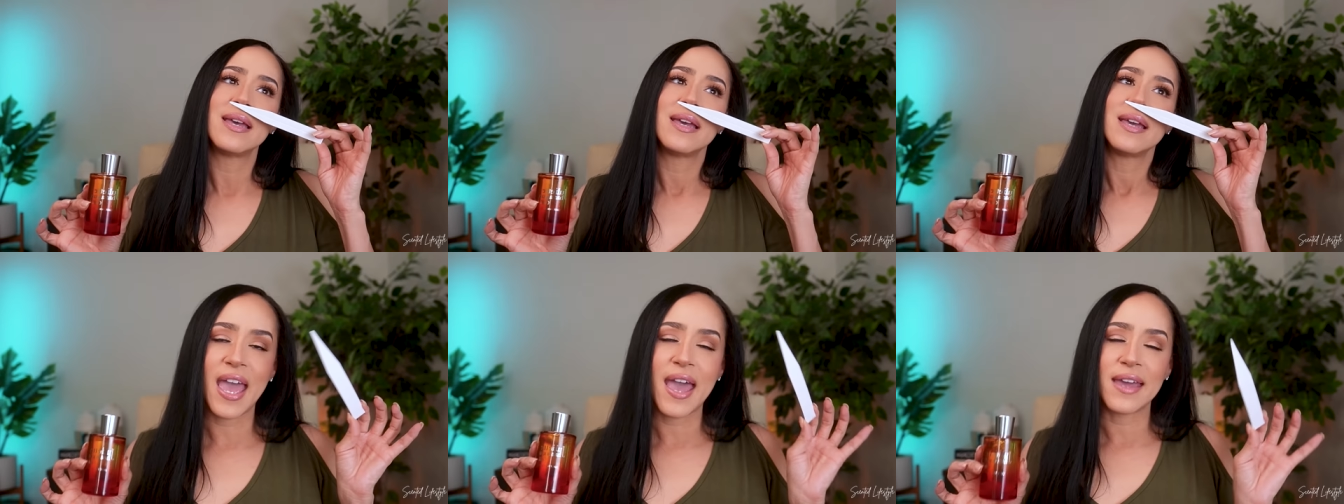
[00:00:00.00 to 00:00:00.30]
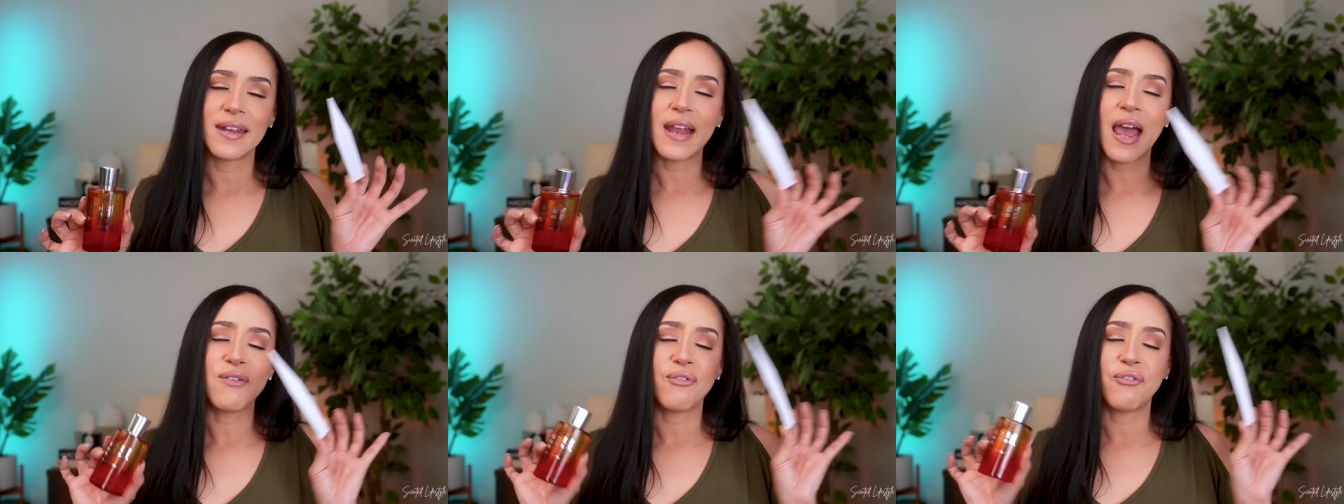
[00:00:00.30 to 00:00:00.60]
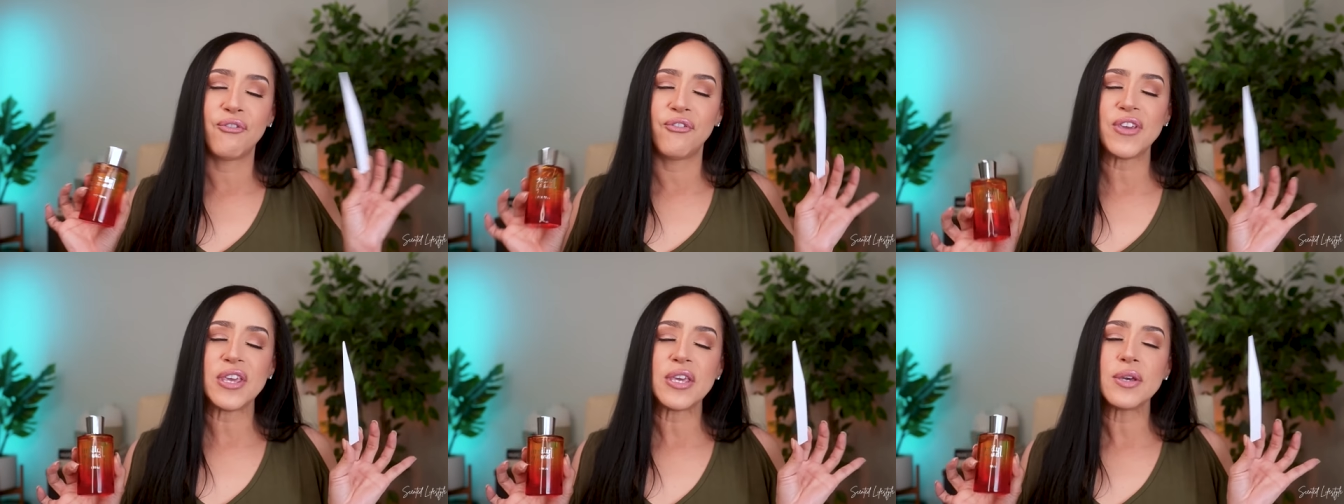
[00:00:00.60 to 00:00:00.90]
that i
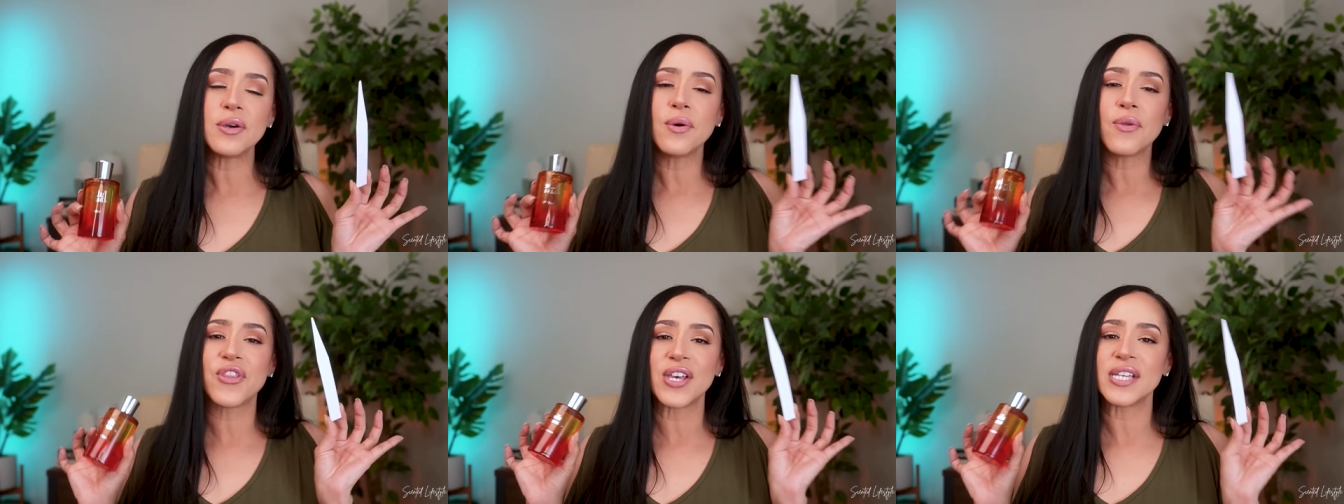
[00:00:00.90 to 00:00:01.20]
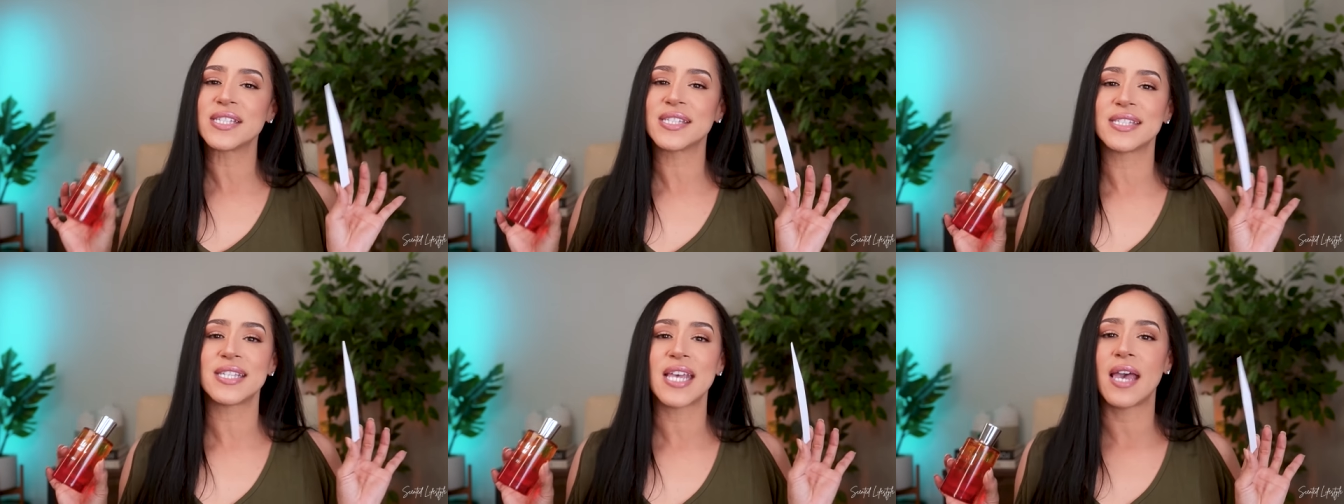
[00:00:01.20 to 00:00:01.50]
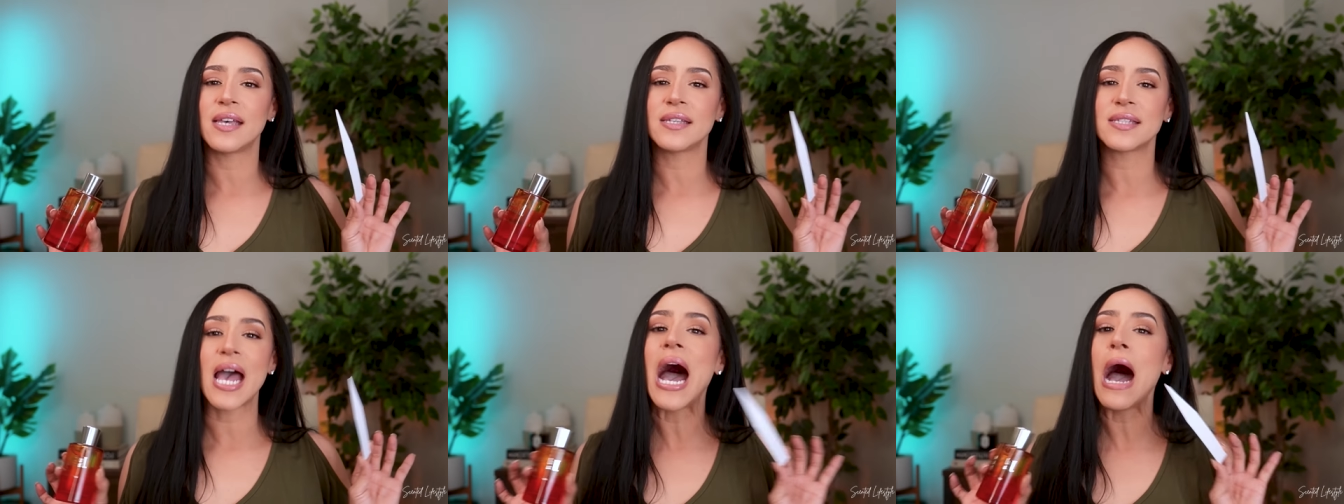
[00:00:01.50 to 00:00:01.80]
feel this
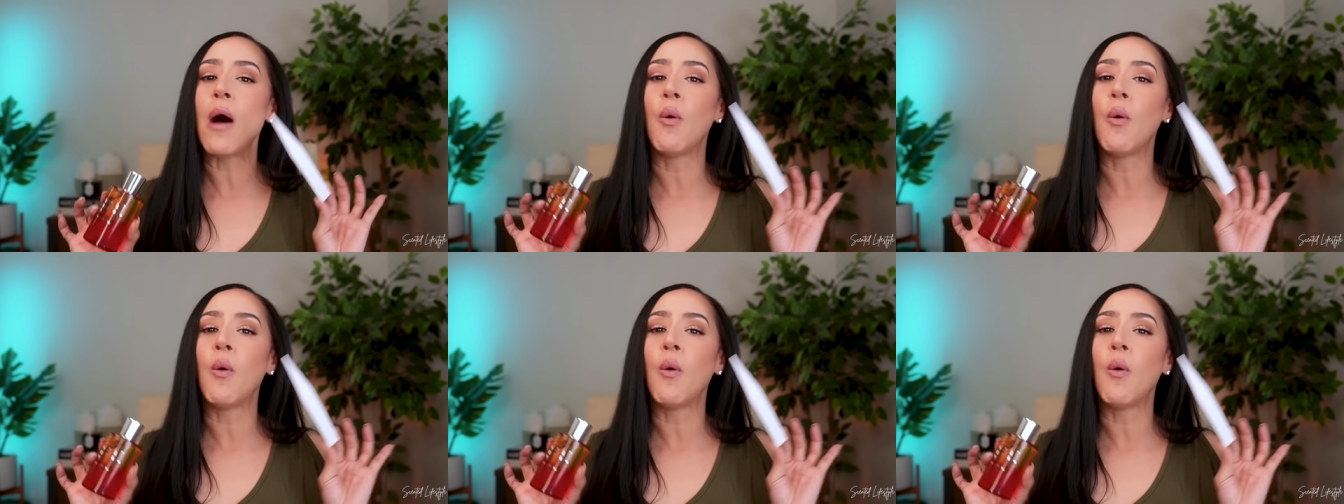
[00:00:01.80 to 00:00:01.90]
says